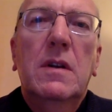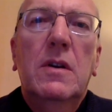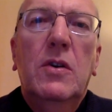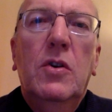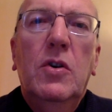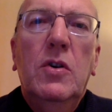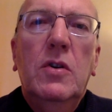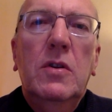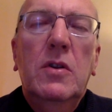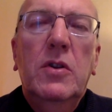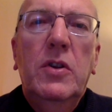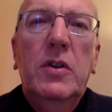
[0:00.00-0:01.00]

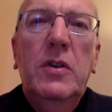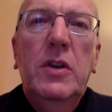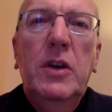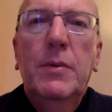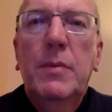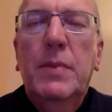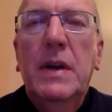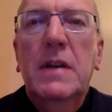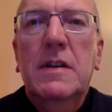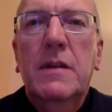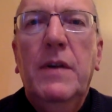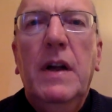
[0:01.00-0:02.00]
all human
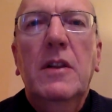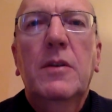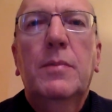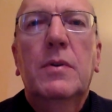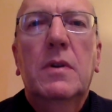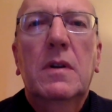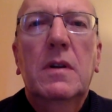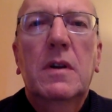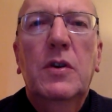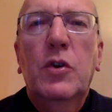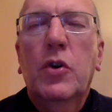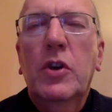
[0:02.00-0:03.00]
beings are valuable
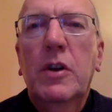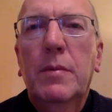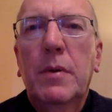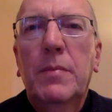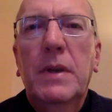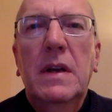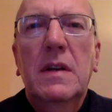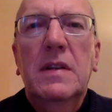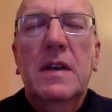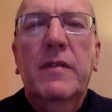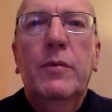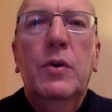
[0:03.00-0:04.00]
and all human beings
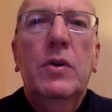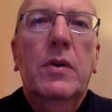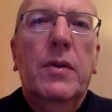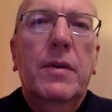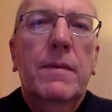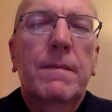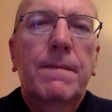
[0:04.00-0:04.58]
have worth.